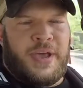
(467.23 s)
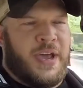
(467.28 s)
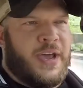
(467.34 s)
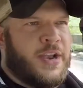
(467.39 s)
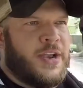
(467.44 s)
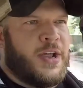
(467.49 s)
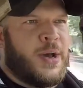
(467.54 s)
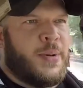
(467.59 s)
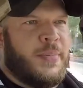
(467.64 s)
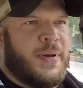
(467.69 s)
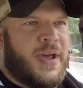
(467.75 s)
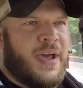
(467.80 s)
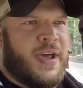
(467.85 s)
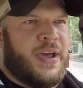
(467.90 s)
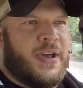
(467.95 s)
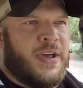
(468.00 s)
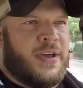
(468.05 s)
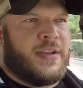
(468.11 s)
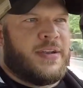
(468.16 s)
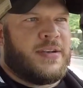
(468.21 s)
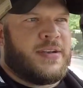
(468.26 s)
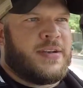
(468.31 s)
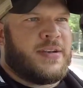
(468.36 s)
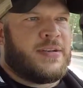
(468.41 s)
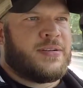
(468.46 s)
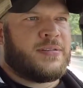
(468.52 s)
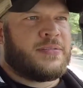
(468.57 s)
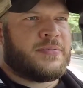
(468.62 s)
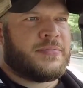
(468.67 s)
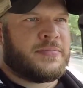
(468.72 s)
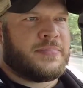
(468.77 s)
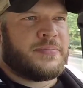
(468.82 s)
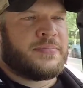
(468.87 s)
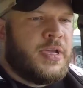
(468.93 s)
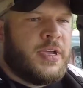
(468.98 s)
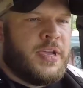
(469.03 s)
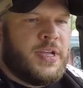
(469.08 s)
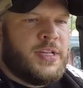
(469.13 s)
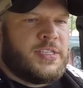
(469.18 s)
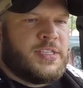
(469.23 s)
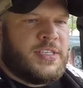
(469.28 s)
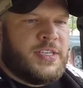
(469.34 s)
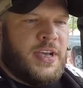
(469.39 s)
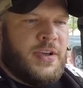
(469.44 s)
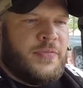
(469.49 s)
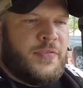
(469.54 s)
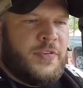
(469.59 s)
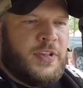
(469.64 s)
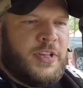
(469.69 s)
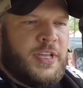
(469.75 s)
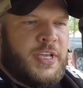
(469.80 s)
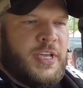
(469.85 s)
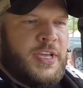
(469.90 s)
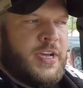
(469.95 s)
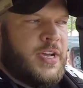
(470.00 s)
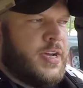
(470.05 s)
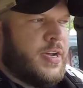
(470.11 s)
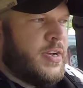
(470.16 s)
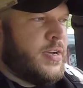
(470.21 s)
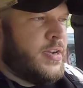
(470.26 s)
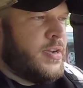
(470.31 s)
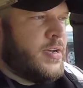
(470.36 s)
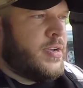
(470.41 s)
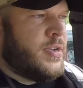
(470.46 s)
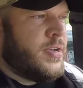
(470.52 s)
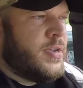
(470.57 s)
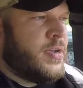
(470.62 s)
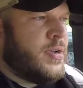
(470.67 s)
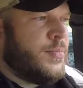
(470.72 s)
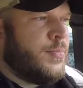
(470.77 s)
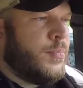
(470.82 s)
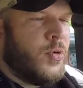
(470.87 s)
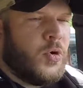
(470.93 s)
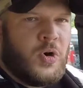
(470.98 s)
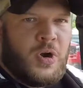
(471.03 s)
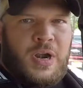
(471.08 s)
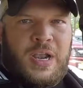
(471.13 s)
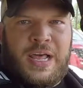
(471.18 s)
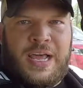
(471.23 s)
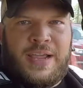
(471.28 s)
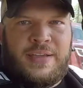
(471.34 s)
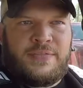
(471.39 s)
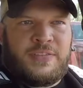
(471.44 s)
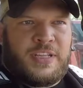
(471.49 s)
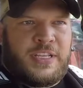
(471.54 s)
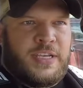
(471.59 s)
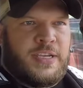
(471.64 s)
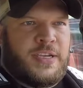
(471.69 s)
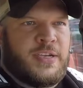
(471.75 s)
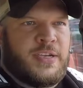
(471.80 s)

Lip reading: Not bad. It's definitely more lively.